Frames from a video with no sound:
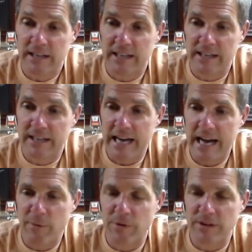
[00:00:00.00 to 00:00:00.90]

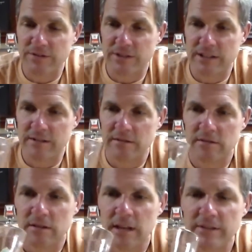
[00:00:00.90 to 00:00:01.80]
I was a
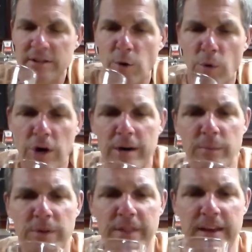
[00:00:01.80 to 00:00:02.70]
little
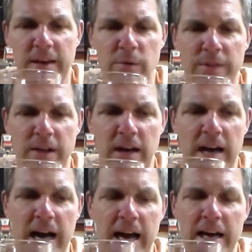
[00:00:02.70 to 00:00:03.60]
worried with the
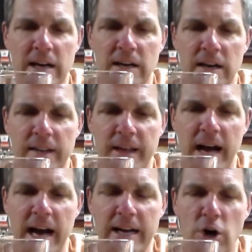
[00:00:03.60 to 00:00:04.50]
high
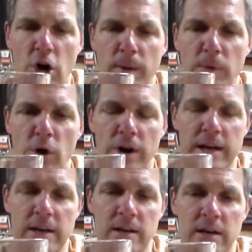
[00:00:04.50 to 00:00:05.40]
carb on
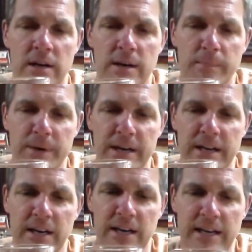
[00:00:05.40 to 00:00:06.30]
it,
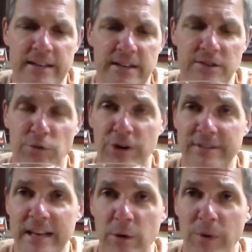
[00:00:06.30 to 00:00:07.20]
but it doesn't
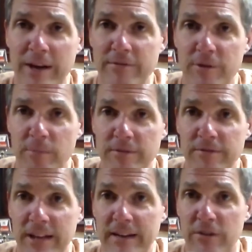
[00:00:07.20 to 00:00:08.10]
really take away from the
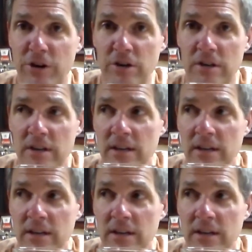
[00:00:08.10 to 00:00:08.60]
flavor.